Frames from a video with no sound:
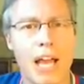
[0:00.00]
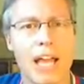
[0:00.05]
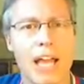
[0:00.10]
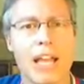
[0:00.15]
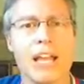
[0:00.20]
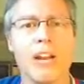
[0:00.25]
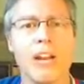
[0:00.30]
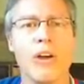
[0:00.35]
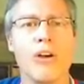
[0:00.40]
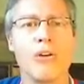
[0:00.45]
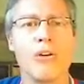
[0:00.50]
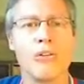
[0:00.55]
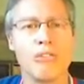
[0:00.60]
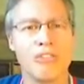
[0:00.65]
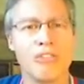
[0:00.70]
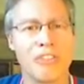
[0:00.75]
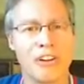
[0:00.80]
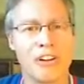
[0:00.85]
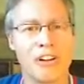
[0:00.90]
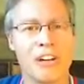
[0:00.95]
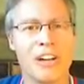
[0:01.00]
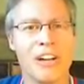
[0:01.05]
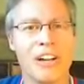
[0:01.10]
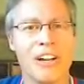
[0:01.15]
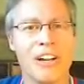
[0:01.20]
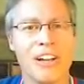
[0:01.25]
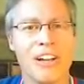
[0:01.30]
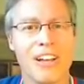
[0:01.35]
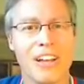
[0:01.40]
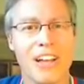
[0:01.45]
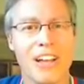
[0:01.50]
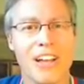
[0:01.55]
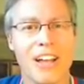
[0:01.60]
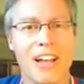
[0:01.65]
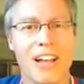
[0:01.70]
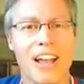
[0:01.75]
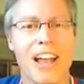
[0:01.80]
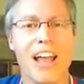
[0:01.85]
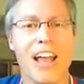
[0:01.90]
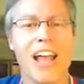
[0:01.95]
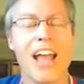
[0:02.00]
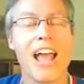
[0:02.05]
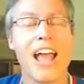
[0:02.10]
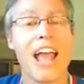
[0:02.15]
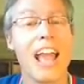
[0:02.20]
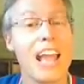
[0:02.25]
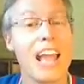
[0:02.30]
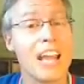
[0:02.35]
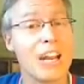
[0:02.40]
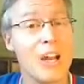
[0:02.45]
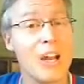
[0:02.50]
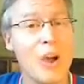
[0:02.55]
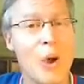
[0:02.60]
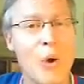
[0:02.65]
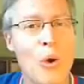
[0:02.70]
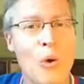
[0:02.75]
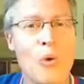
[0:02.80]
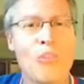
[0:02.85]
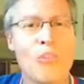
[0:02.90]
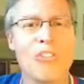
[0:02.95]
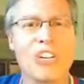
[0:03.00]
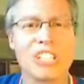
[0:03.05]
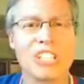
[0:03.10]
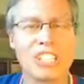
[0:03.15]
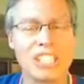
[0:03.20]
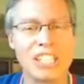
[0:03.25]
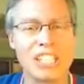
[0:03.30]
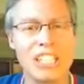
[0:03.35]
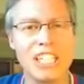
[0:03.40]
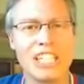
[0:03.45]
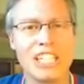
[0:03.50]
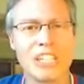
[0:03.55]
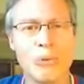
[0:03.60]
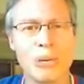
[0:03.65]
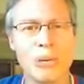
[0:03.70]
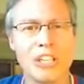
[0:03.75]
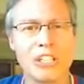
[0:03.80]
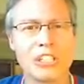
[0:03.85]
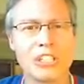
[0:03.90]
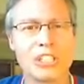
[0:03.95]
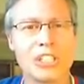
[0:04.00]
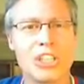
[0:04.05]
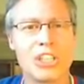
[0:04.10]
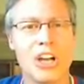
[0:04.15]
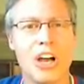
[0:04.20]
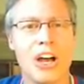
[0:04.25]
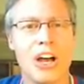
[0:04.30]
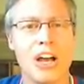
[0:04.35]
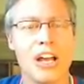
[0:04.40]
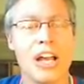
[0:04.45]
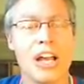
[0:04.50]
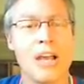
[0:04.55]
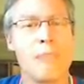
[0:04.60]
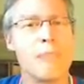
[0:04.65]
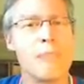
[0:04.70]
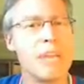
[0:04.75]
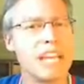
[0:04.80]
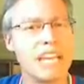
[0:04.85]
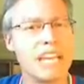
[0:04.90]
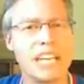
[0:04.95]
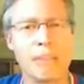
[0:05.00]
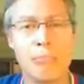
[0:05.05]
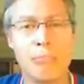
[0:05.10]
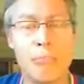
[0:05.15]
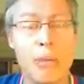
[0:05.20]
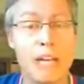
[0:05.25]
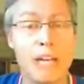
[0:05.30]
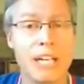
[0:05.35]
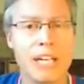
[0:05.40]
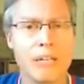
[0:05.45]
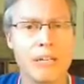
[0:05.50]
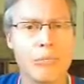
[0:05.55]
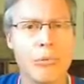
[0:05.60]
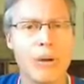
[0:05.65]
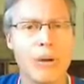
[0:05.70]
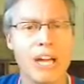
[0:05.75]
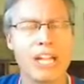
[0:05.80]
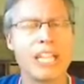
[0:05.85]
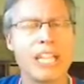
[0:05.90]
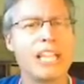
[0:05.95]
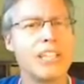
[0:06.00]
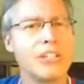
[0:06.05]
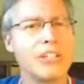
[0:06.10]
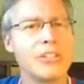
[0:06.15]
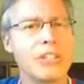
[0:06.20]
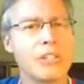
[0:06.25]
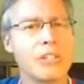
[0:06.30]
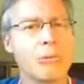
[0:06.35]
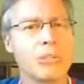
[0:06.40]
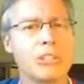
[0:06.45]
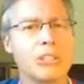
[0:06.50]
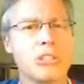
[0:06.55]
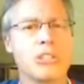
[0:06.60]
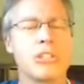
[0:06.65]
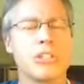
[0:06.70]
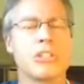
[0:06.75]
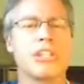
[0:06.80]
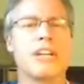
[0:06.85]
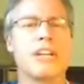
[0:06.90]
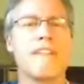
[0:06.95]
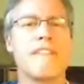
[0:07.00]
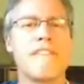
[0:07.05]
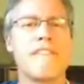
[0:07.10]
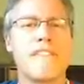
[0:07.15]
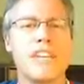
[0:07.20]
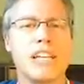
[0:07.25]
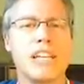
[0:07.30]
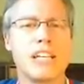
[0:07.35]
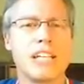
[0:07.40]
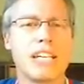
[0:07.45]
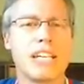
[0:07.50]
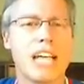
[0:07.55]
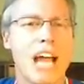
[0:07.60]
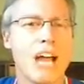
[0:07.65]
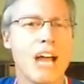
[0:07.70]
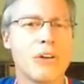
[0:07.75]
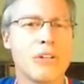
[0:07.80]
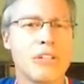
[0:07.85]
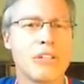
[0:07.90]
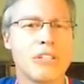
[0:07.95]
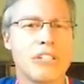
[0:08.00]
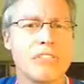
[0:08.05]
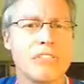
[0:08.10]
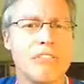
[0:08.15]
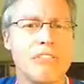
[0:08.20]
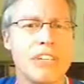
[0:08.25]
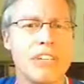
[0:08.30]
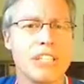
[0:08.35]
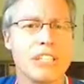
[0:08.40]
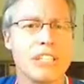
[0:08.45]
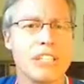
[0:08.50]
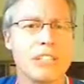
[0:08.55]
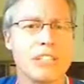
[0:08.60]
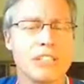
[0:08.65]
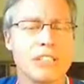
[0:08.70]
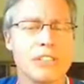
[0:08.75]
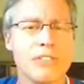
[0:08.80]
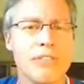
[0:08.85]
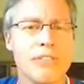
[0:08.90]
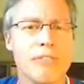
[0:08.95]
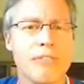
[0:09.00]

and over and over, seeing what you saw, making it big and bright, hearing what you heard, and feeling how good it feels.